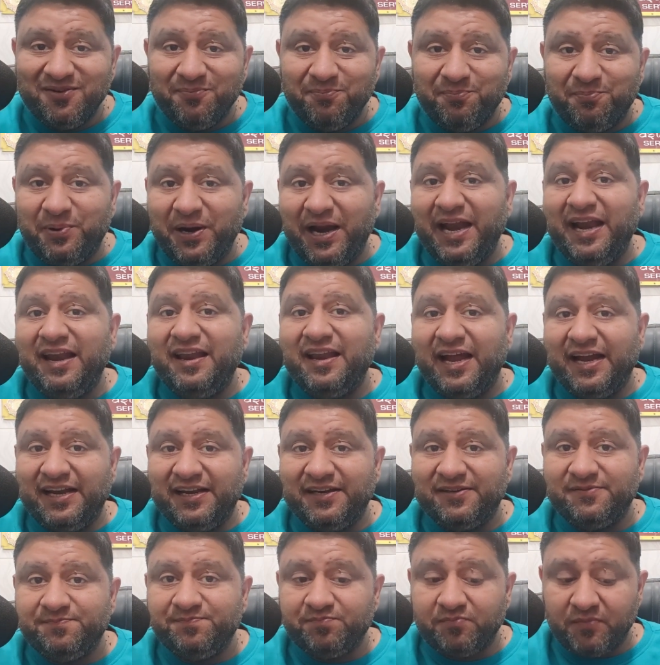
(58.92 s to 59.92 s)
brain
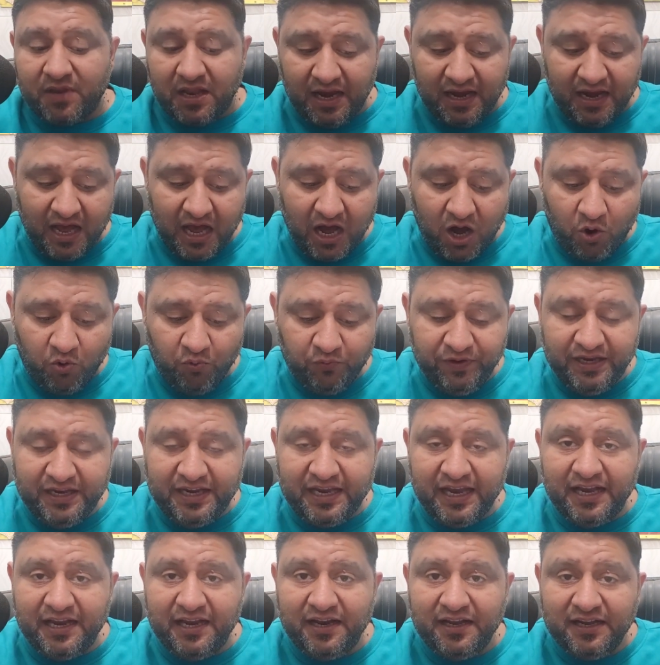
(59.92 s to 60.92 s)
line and how we
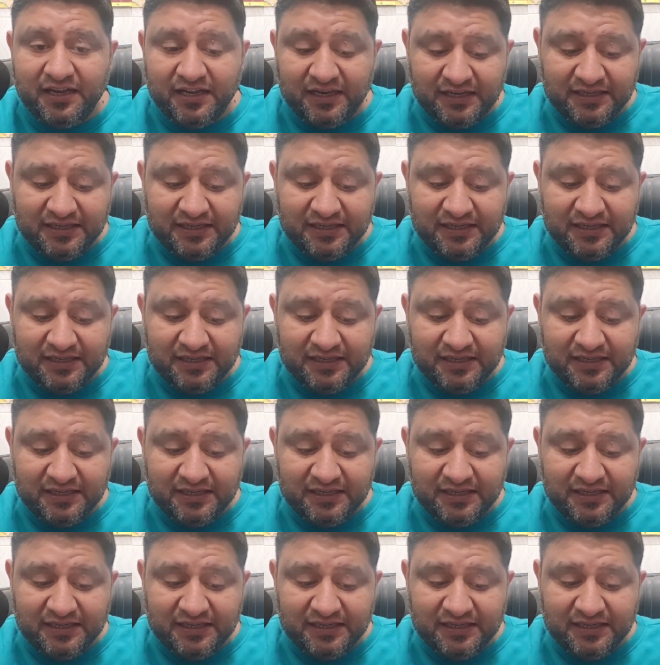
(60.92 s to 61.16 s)
can